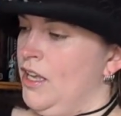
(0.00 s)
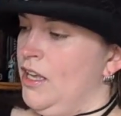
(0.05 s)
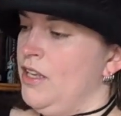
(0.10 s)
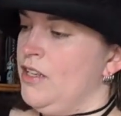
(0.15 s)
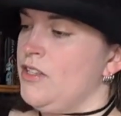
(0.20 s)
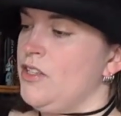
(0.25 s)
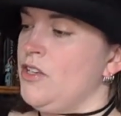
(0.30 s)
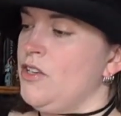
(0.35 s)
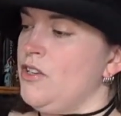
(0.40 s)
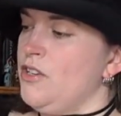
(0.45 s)

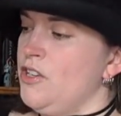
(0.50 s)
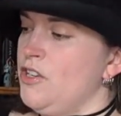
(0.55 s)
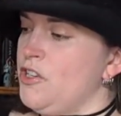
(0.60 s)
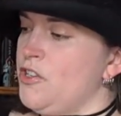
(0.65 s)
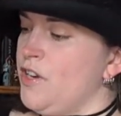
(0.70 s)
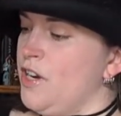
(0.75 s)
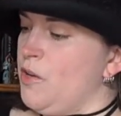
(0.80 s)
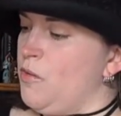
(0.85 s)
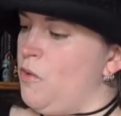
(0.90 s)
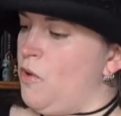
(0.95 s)
So, your
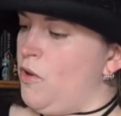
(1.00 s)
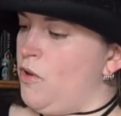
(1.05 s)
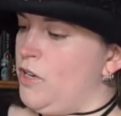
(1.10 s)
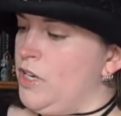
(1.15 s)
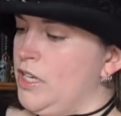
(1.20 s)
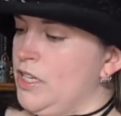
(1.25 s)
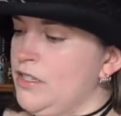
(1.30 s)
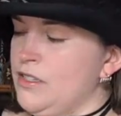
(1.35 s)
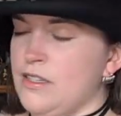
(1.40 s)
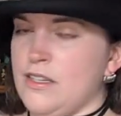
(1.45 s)
trigger
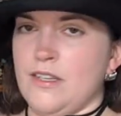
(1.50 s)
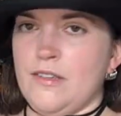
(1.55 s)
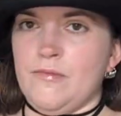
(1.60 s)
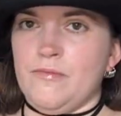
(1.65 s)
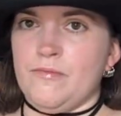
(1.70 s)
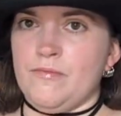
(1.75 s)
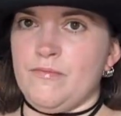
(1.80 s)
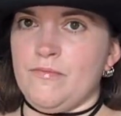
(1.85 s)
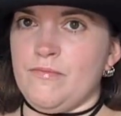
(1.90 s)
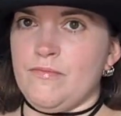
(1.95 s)
warnings,
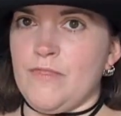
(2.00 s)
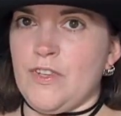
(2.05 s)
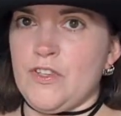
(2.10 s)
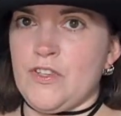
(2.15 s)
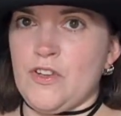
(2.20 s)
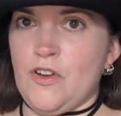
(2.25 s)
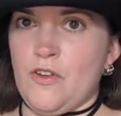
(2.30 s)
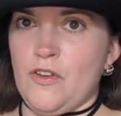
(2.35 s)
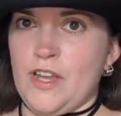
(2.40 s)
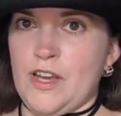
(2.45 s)
there's
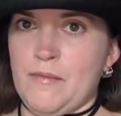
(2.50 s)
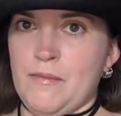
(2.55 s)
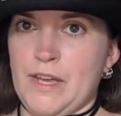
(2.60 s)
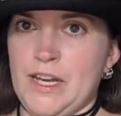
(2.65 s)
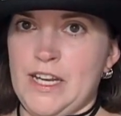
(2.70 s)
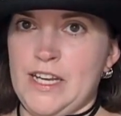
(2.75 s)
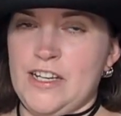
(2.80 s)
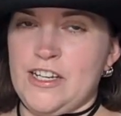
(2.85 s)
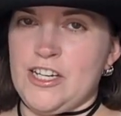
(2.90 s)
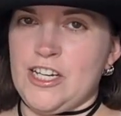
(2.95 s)
not that
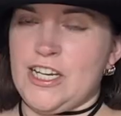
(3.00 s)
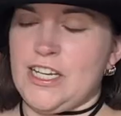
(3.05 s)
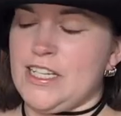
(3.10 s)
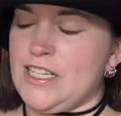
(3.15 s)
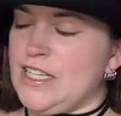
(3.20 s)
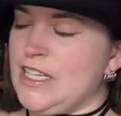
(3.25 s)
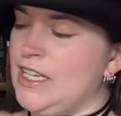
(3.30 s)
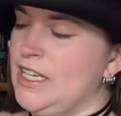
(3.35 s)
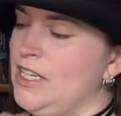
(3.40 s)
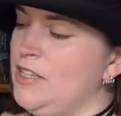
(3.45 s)
many, as you can
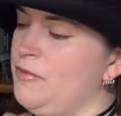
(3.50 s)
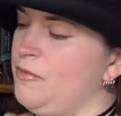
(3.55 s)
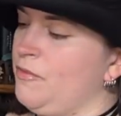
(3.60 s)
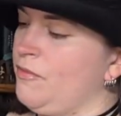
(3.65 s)
see.